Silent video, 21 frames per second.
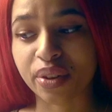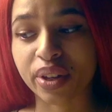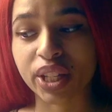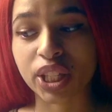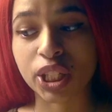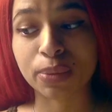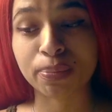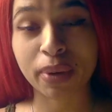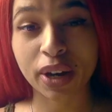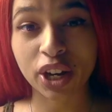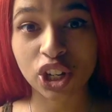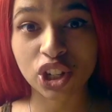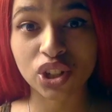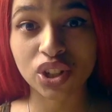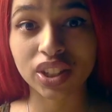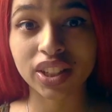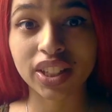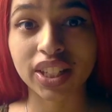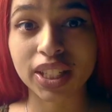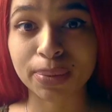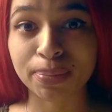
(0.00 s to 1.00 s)

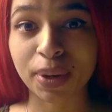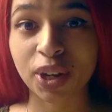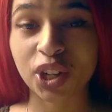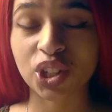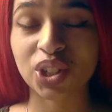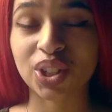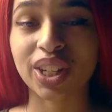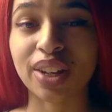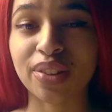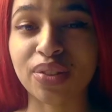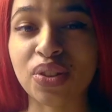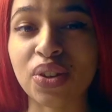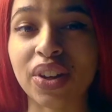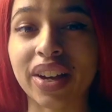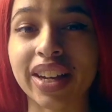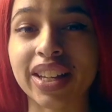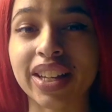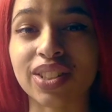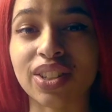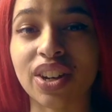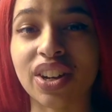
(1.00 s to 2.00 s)
especially if you
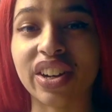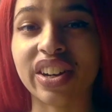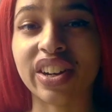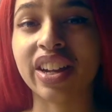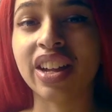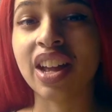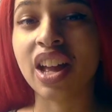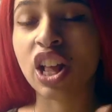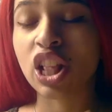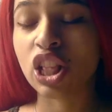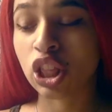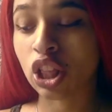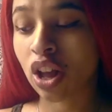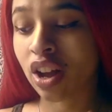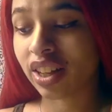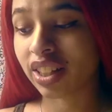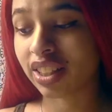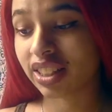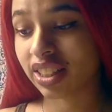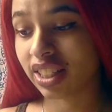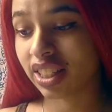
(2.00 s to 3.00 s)
guys are
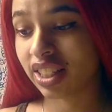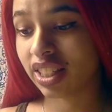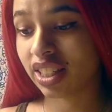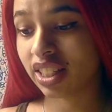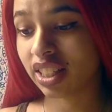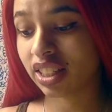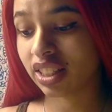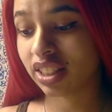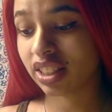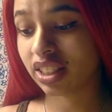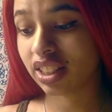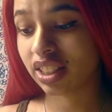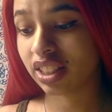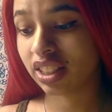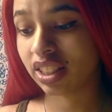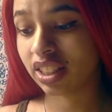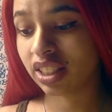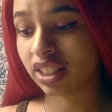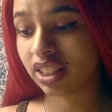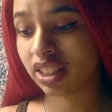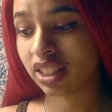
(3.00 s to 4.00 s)
long distance,
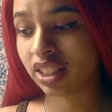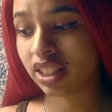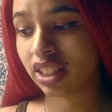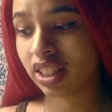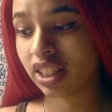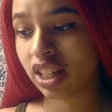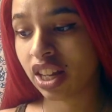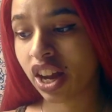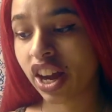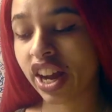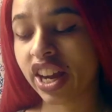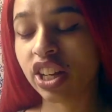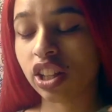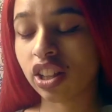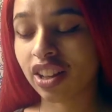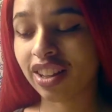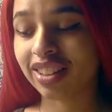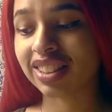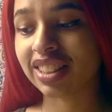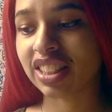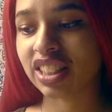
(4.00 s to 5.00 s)
in a
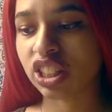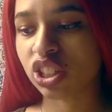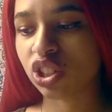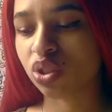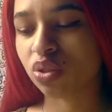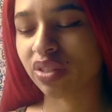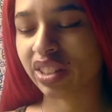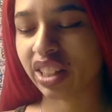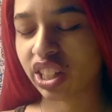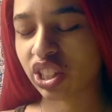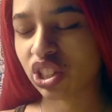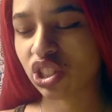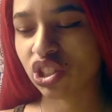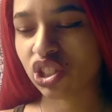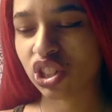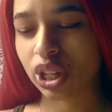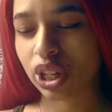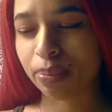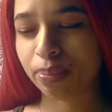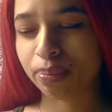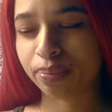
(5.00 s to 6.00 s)
long distance
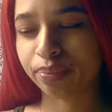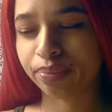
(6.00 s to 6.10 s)
relationship.